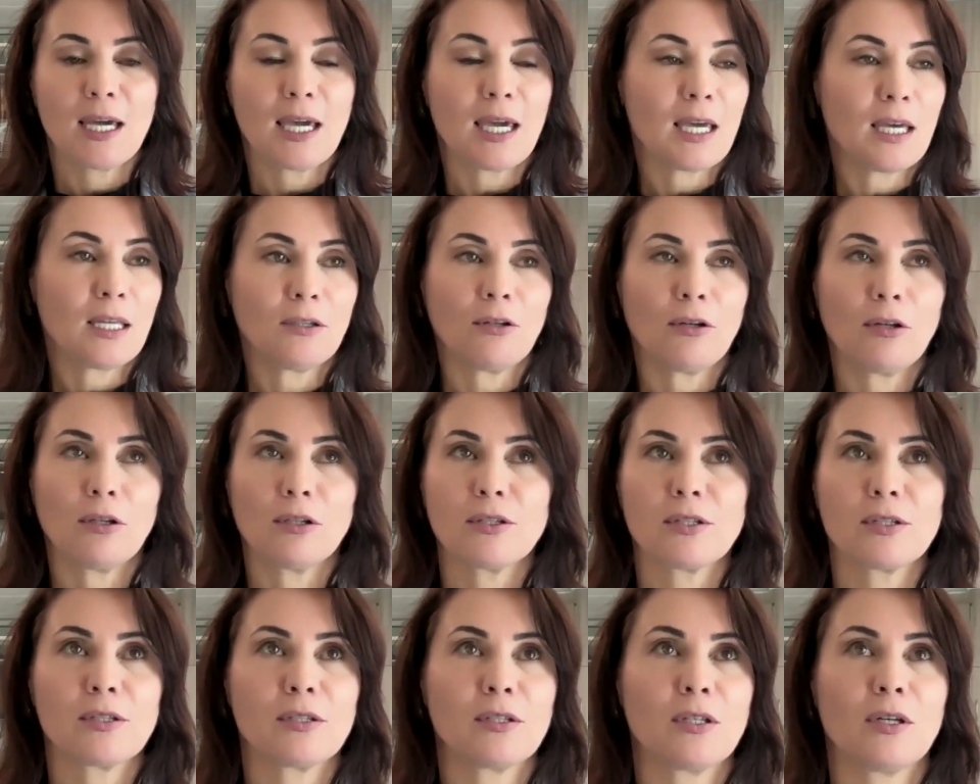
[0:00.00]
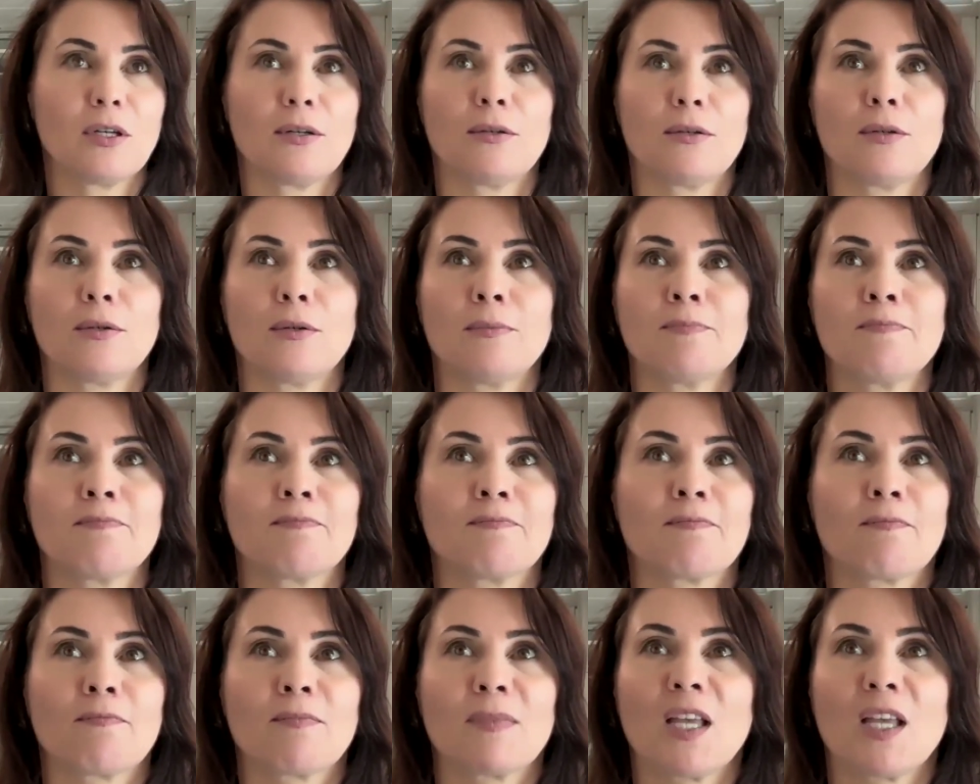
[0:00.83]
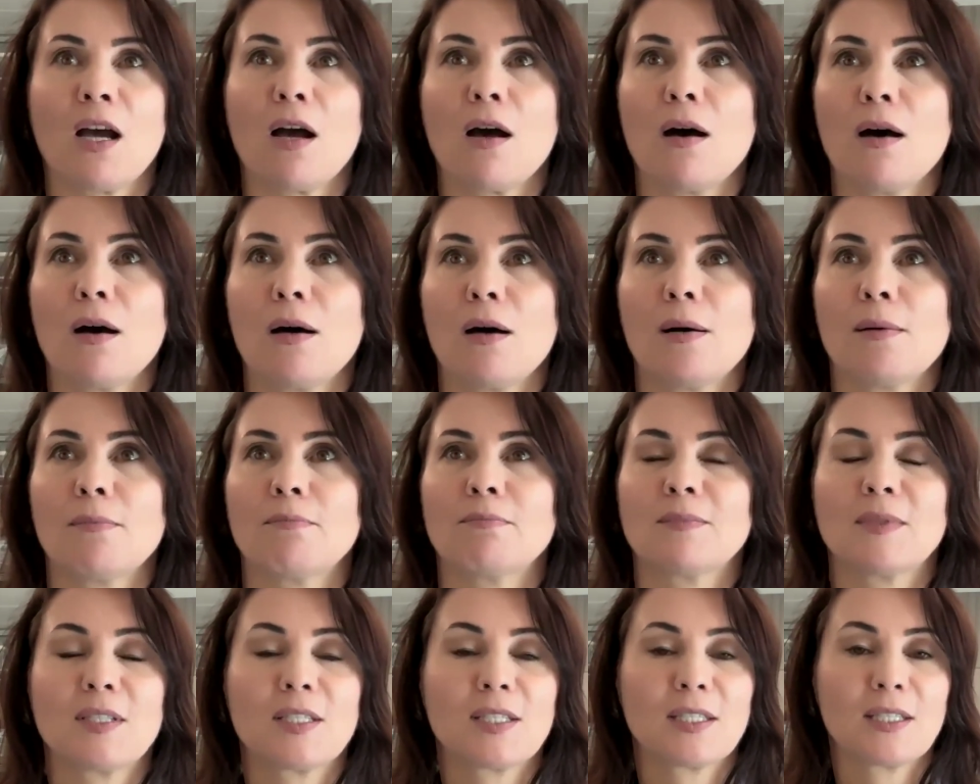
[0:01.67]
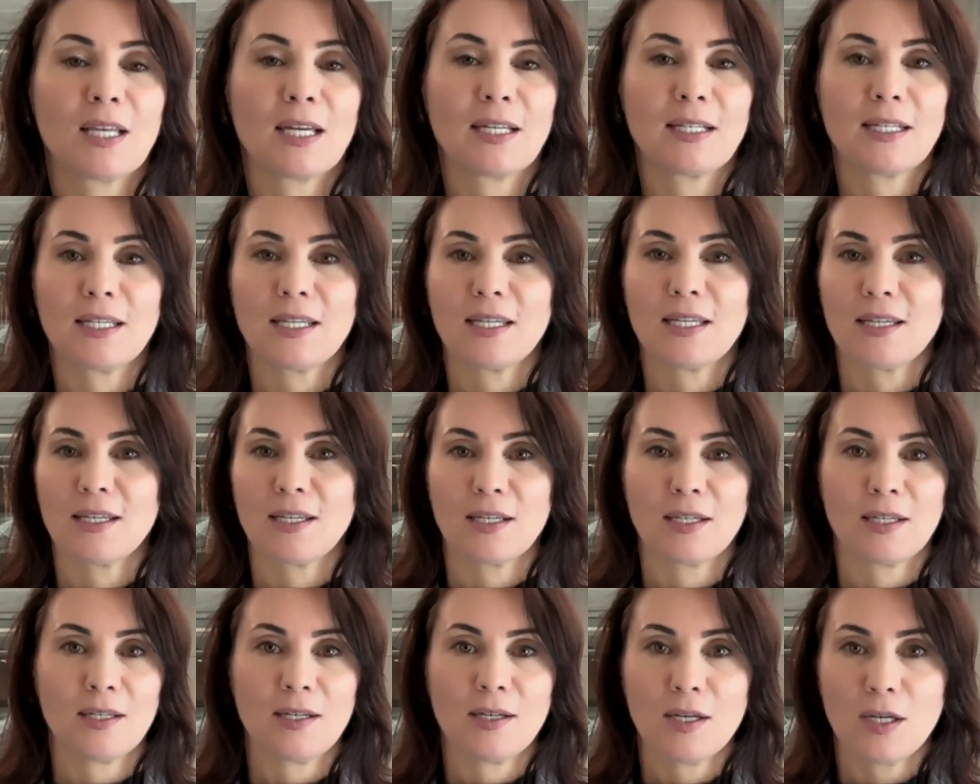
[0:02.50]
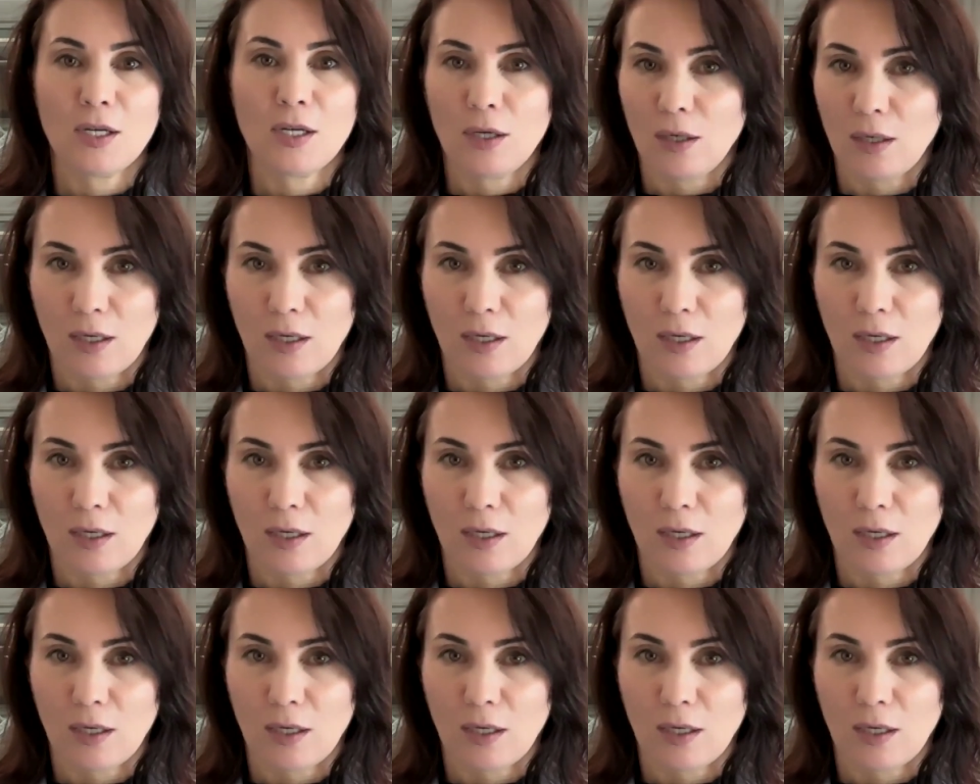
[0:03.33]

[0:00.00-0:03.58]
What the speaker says: and also study